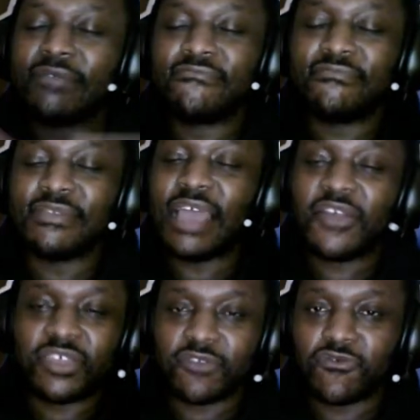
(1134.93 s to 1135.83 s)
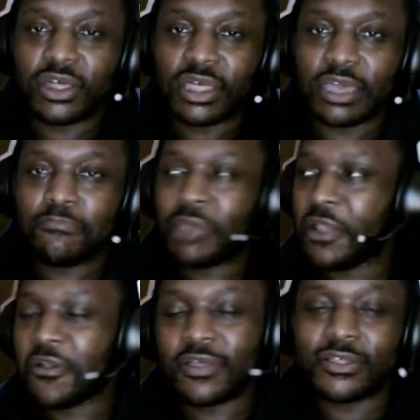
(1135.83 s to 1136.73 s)
Nothing really.
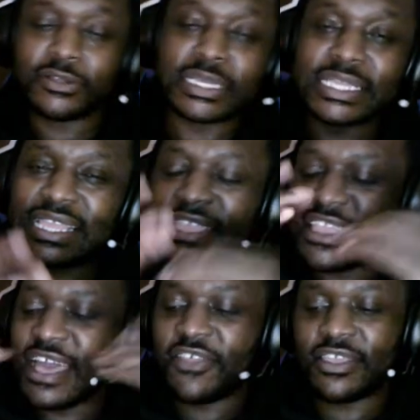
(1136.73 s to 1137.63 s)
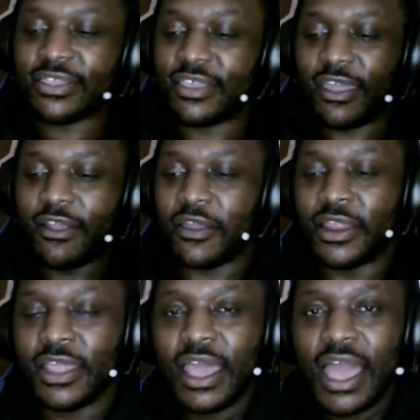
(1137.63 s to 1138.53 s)
Apparently there's just nothing there,
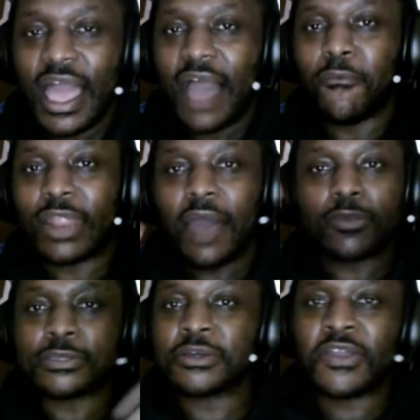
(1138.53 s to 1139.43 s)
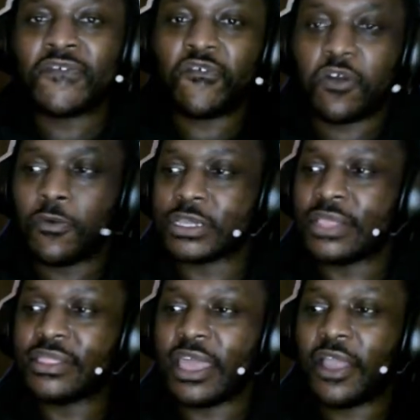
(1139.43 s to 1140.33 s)
and what I was looking for
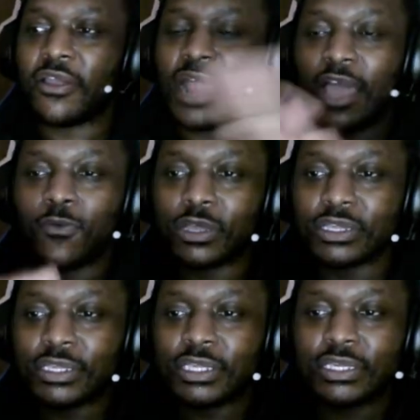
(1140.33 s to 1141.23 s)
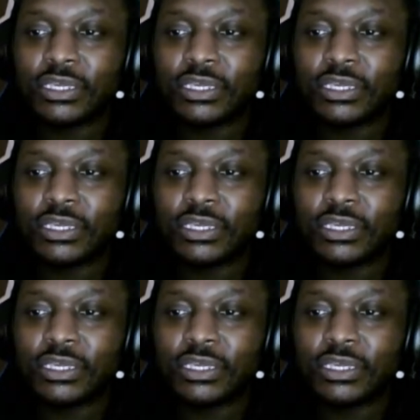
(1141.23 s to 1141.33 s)
wasn't there, and I was